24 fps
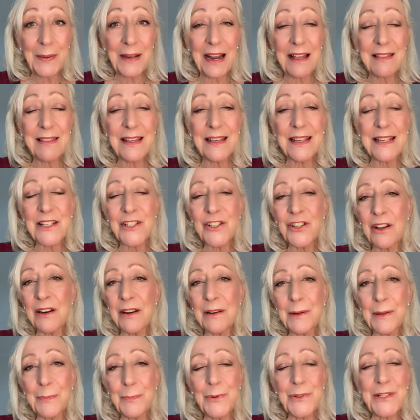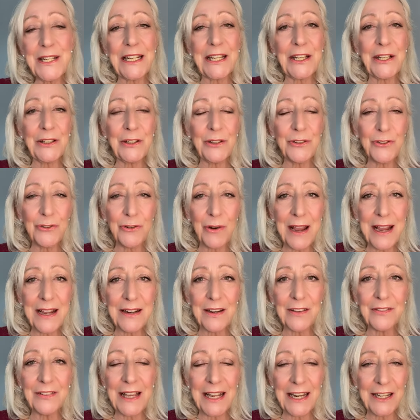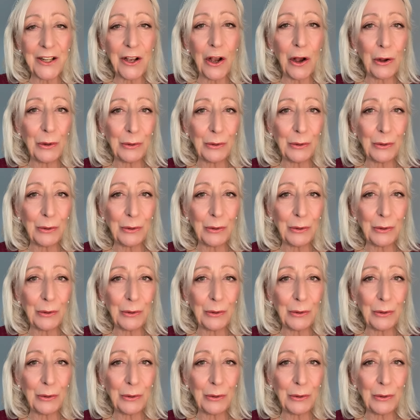But I think it's not a particular trait of getting